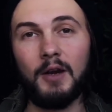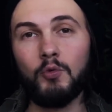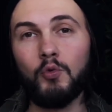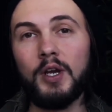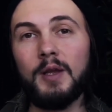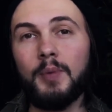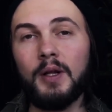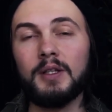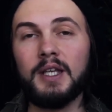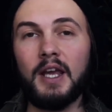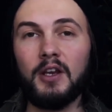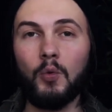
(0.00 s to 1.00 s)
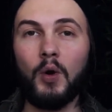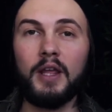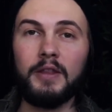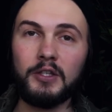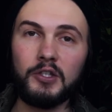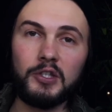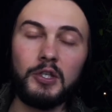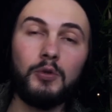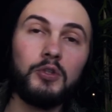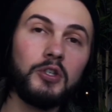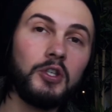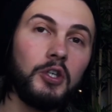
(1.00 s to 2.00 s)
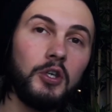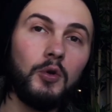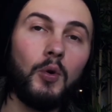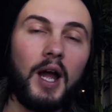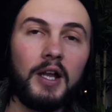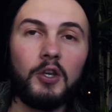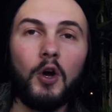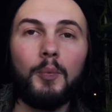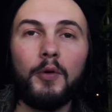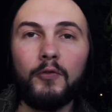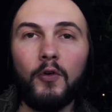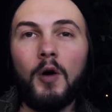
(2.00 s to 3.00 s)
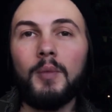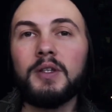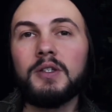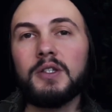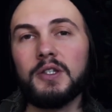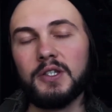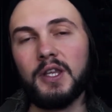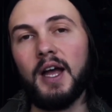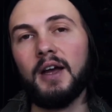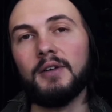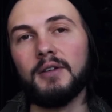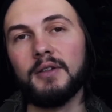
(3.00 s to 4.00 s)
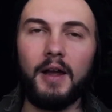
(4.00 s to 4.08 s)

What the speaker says: and rebuild it in a way that suits you and your performance style.